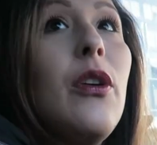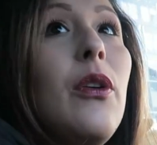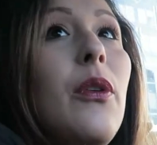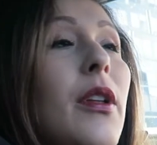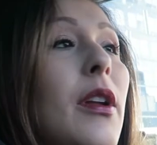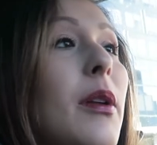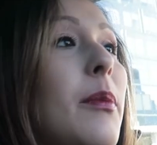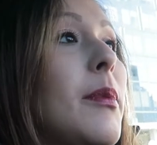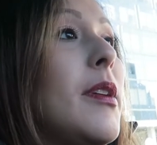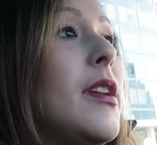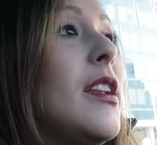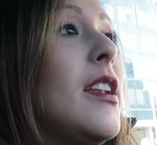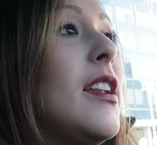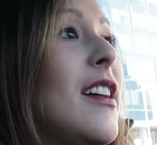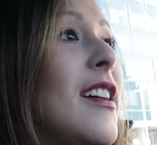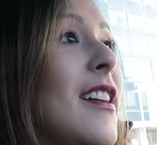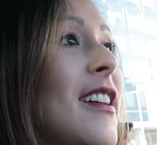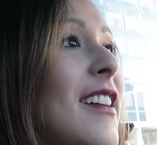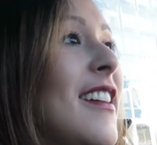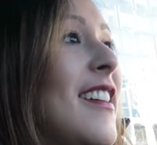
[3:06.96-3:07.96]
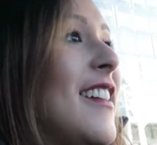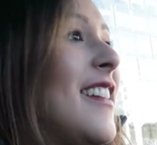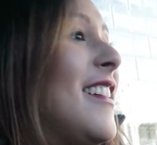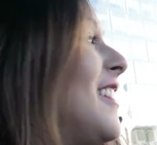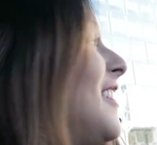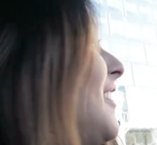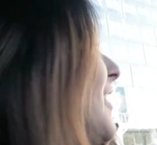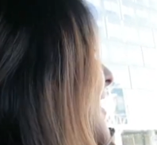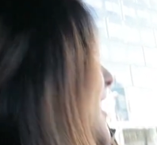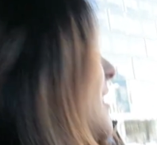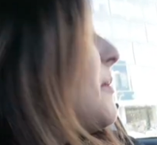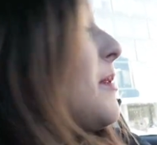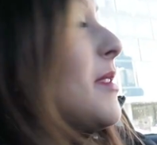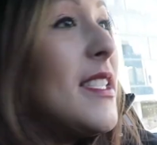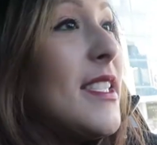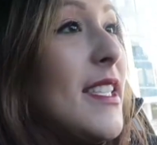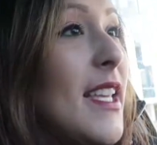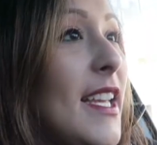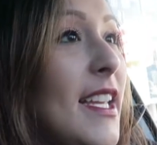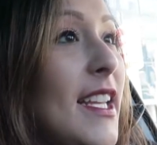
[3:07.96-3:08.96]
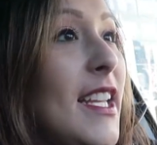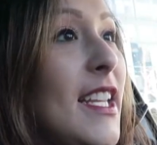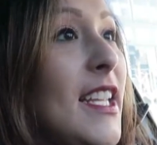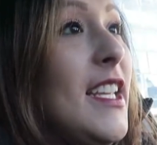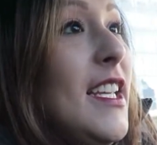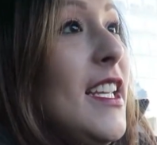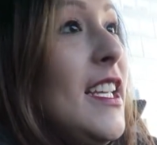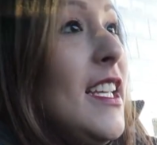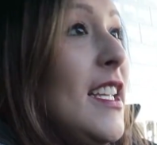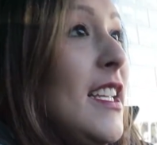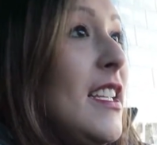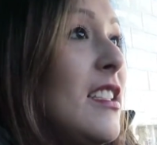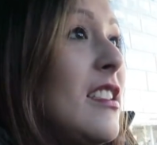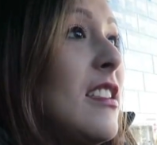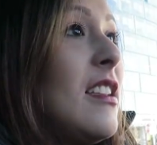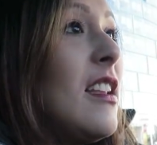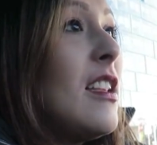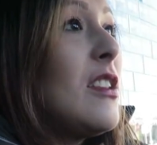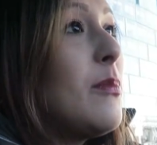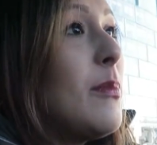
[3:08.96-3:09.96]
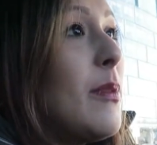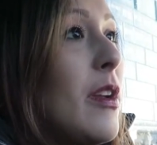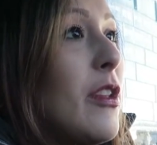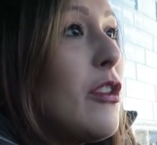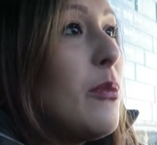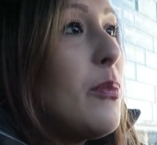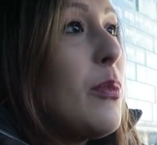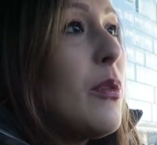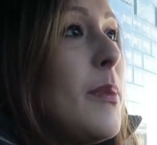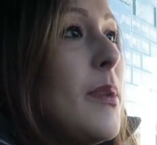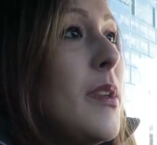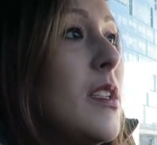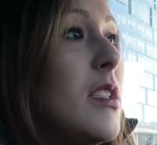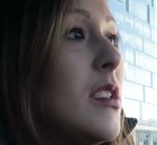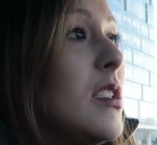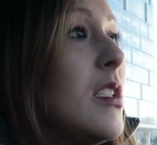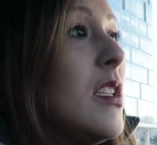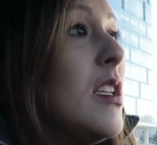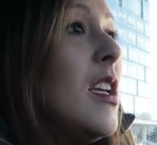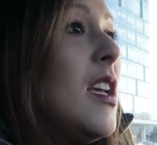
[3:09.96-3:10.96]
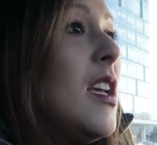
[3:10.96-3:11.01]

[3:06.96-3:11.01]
go there, but oh, I'm excited. And that's where my other appointment is.